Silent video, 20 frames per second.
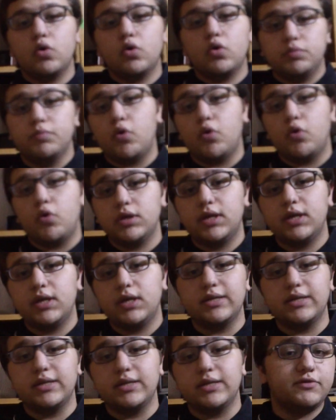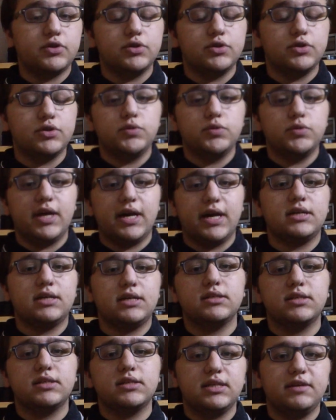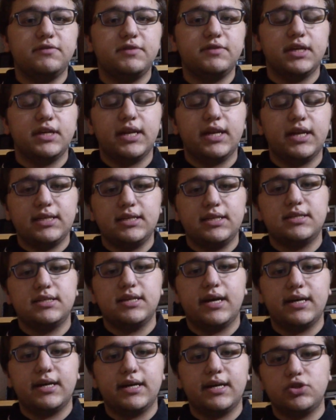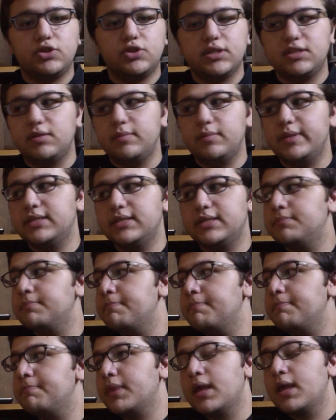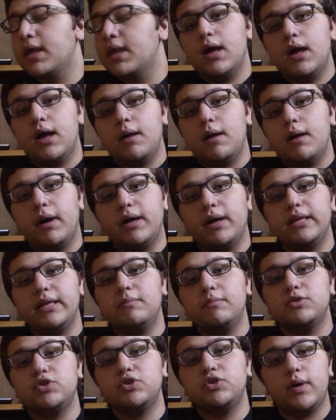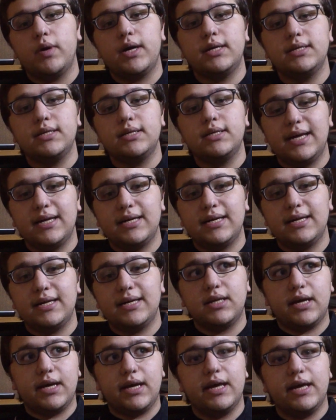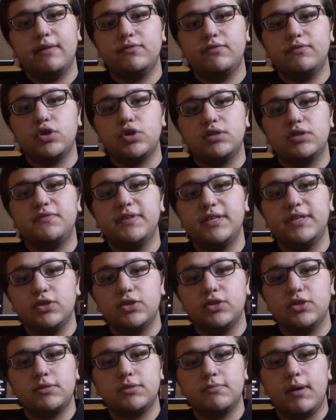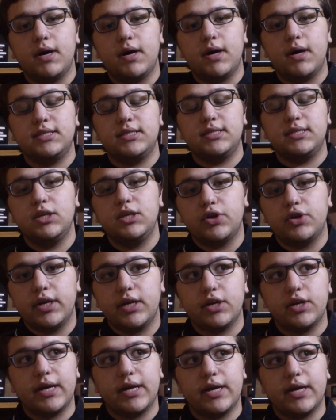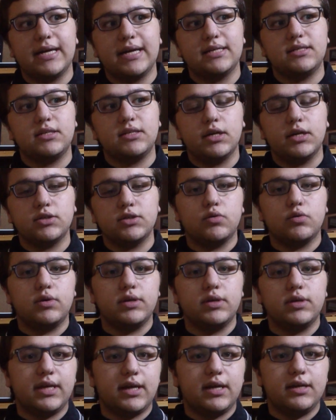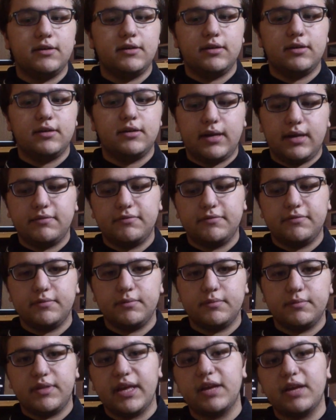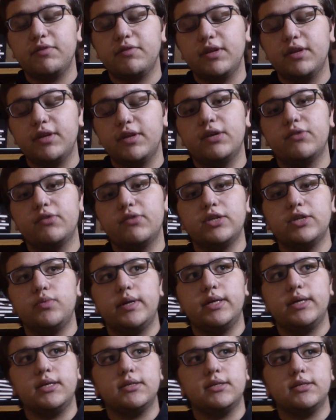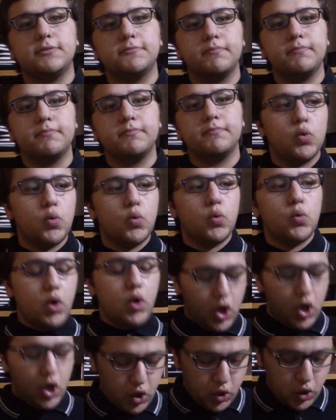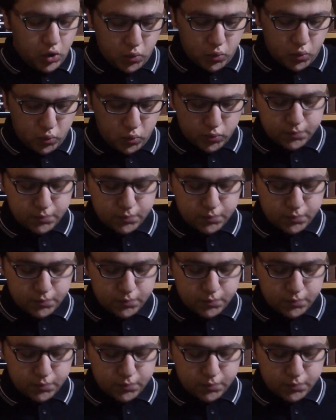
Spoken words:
Good morning, good afternoon, and good evening, ladies and gentlemen. My name is Jawad, and I have just finished my senior year at high school, and I have thankfully graduated. Woohoo!